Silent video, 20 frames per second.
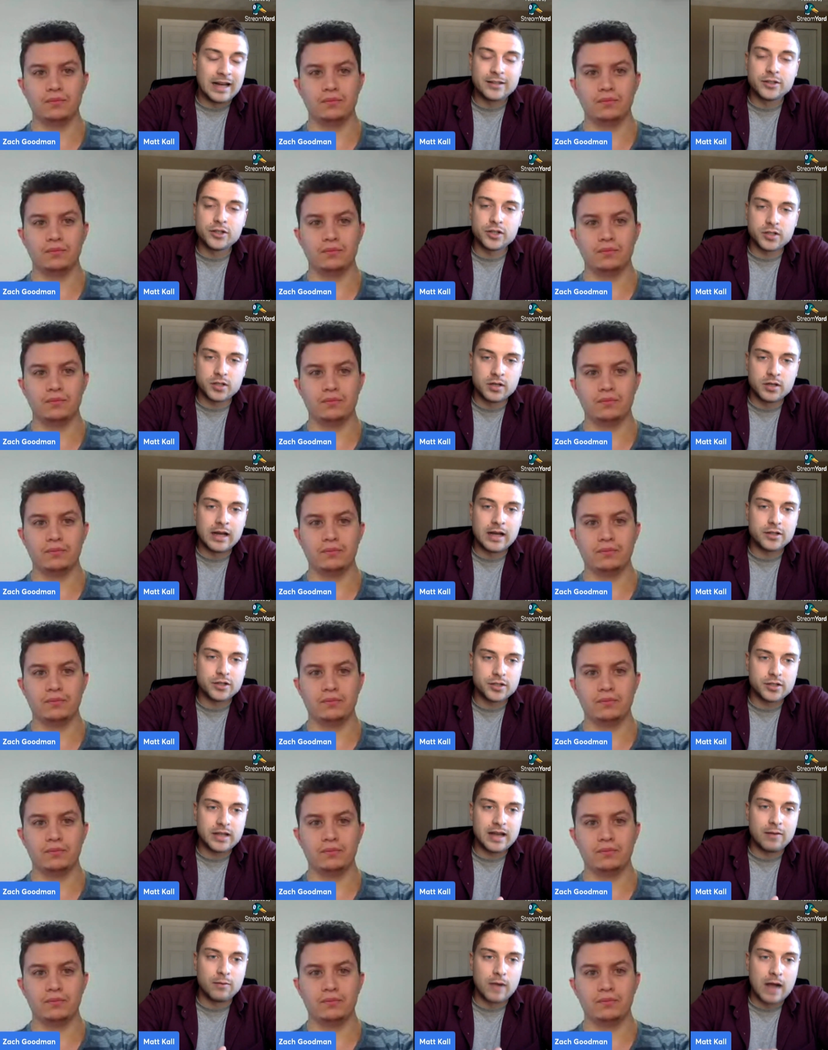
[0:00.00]
Speaker 1: just
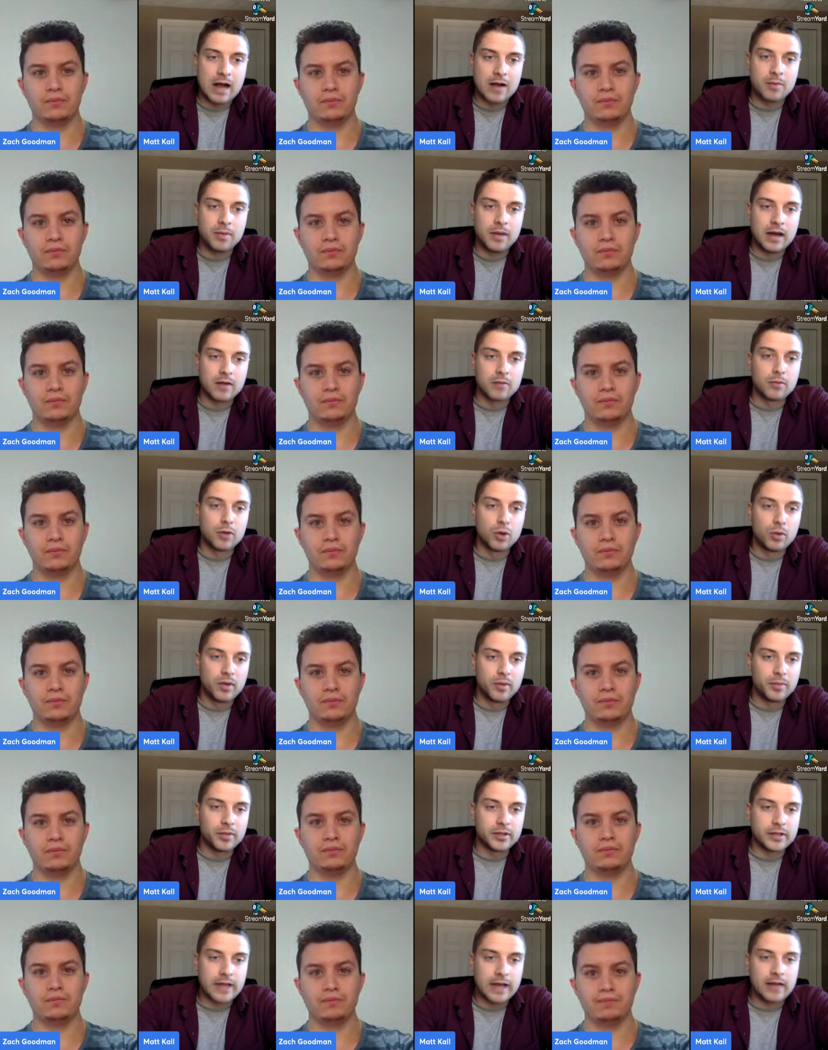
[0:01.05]
that rock bottom
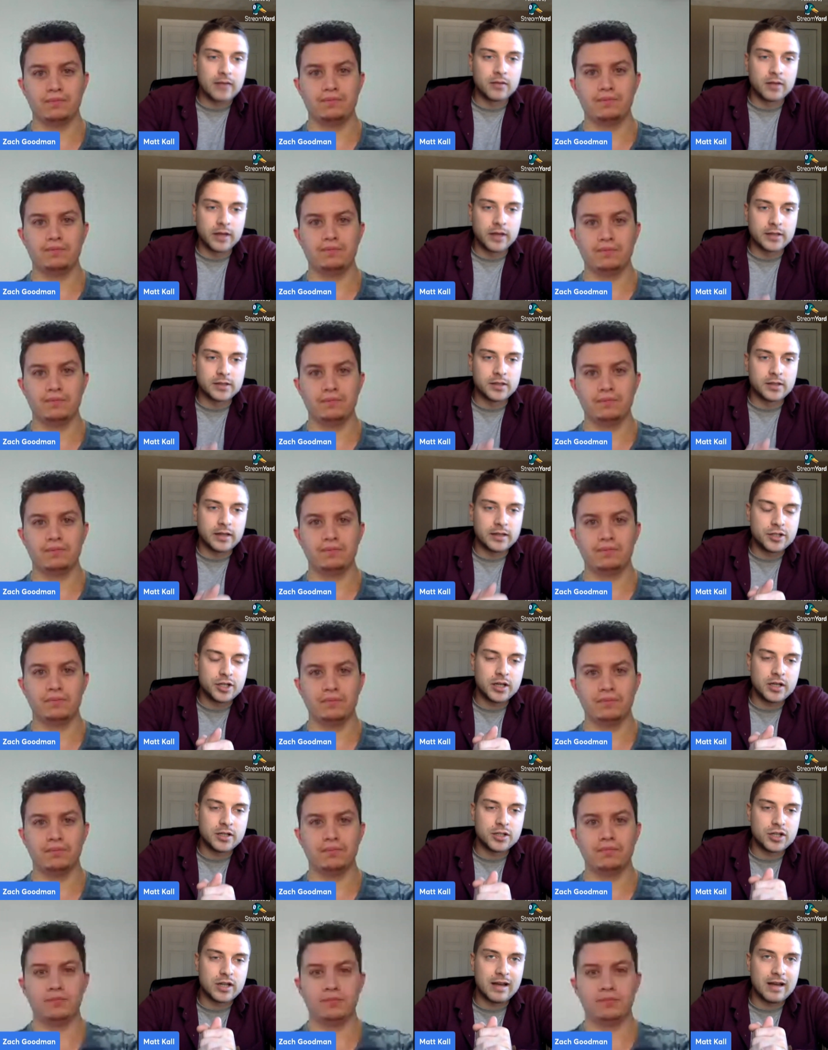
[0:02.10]
moment, but that, like I said, that
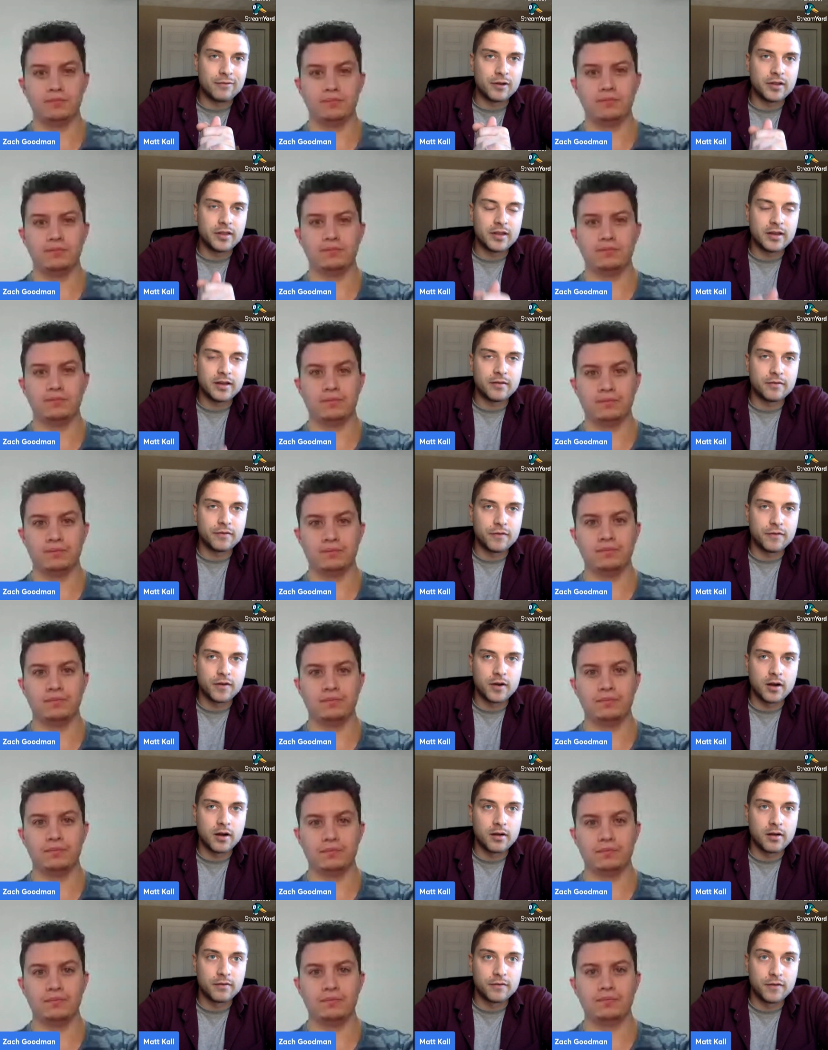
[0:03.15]
changed everything
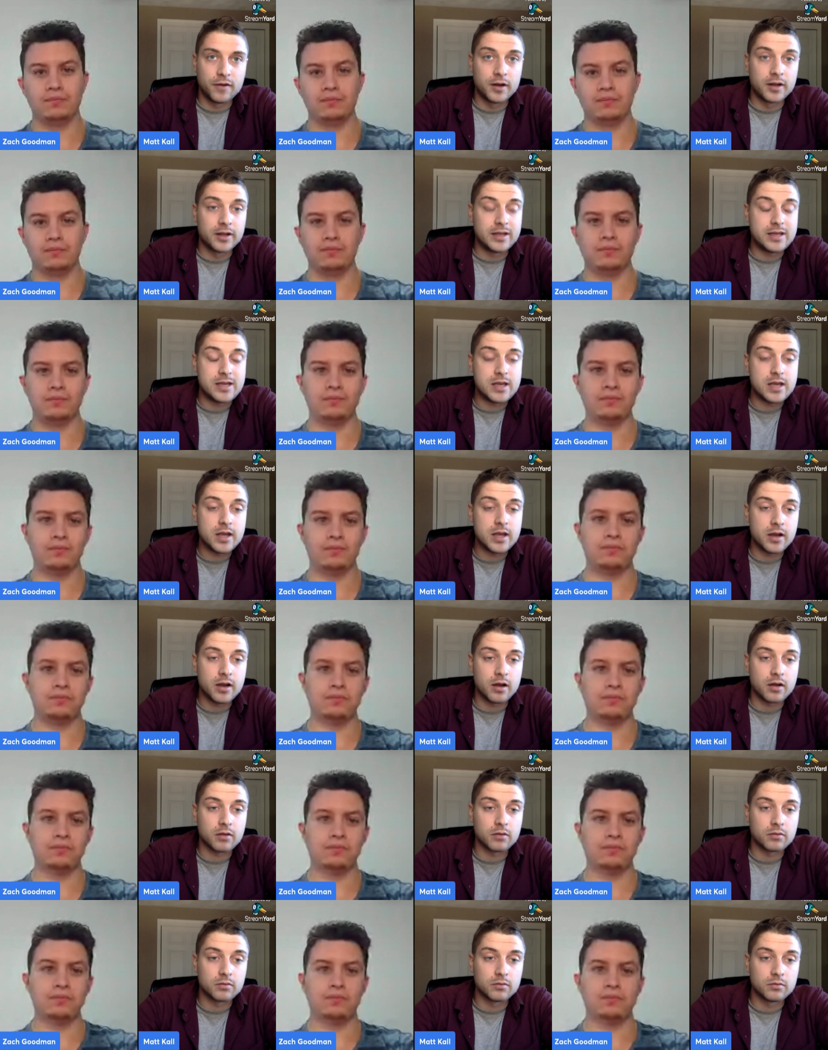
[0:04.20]
for a
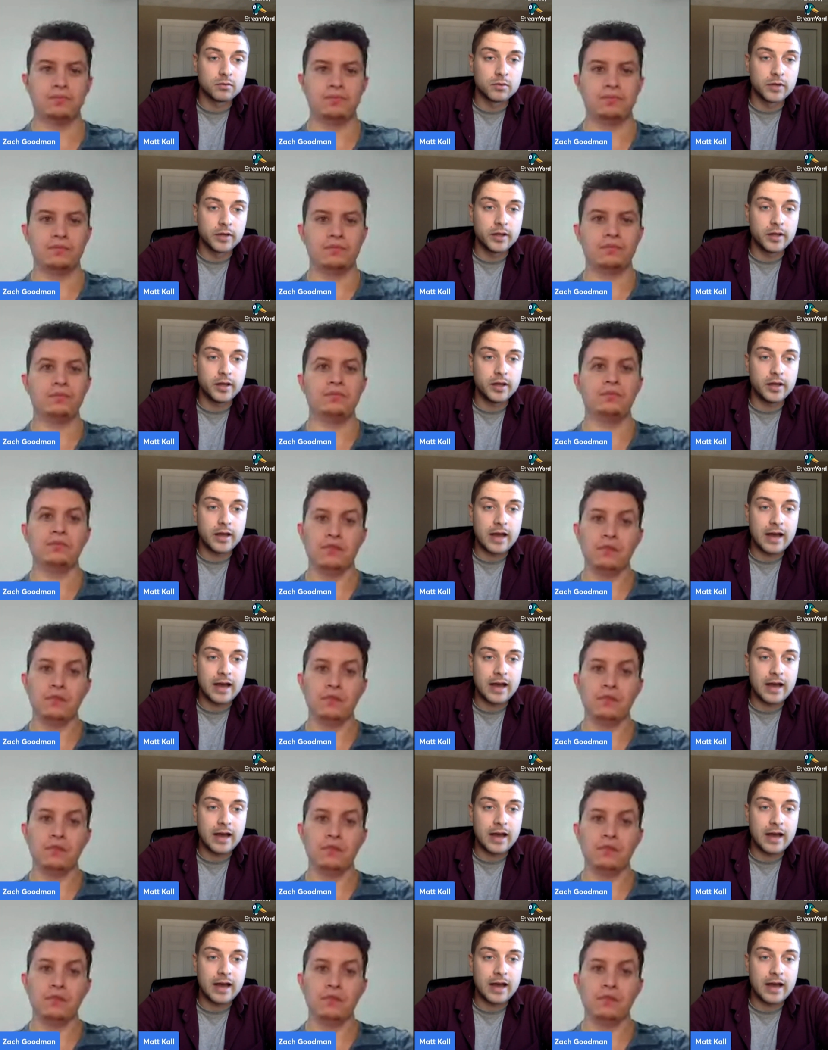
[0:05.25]
year really